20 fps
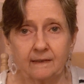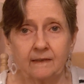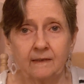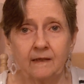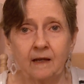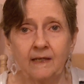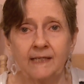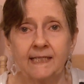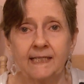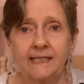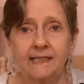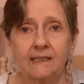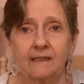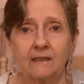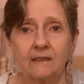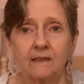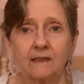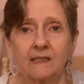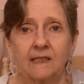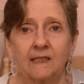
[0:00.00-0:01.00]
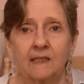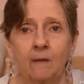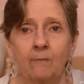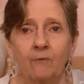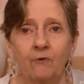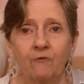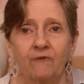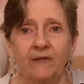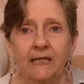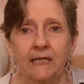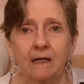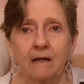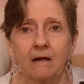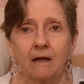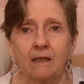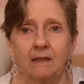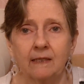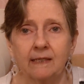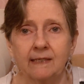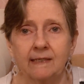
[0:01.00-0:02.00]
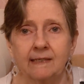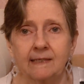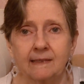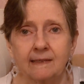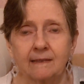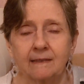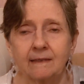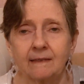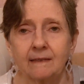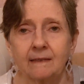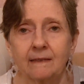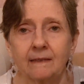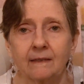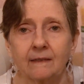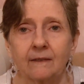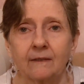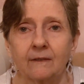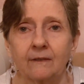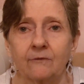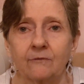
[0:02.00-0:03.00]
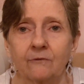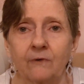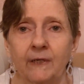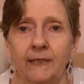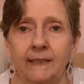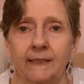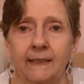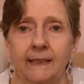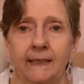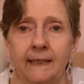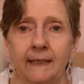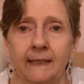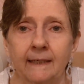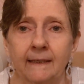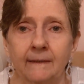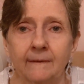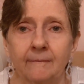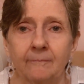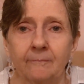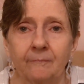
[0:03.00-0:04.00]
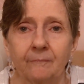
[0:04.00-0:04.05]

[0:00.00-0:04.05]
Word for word: Nice summery colors right there.